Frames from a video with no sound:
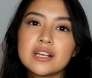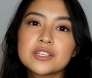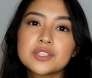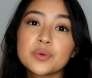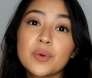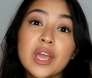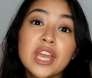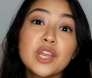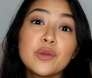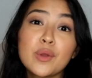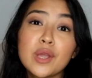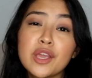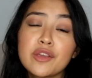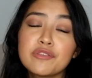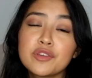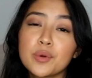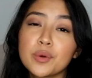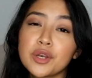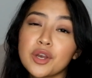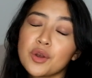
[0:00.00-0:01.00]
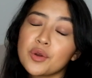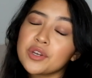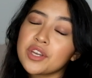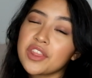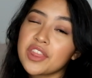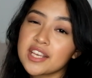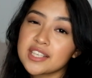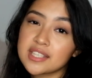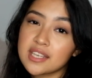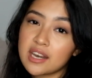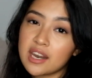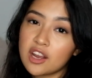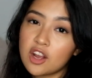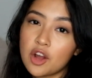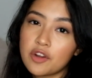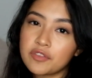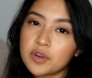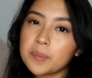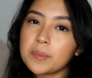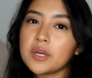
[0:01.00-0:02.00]
So anyway, if you wanna know the things that I
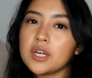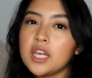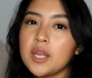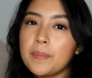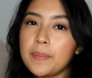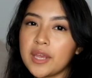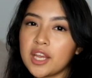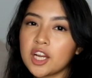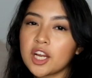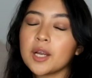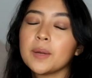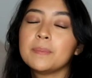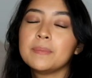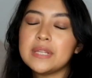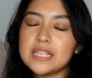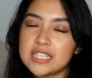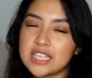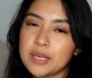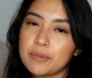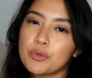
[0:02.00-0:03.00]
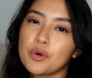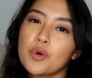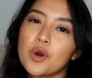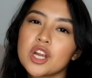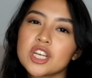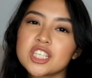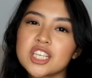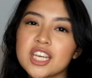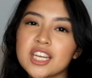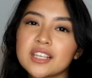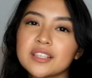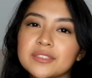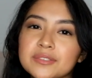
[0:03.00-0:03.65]
got from Early Picker, please keep on watching.